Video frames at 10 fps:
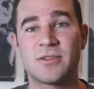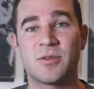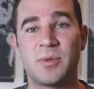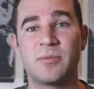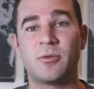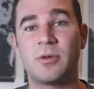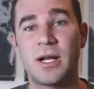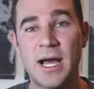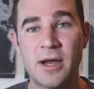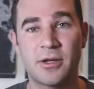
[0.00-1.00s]
so that people will
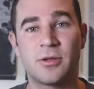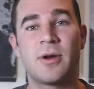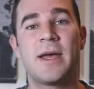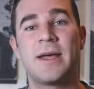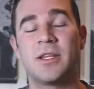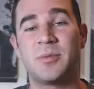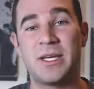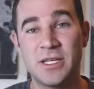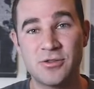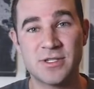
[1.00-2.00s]
hire you and they'll
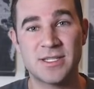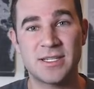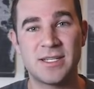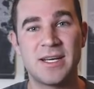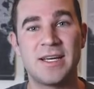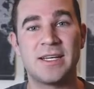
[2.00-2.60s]
be interested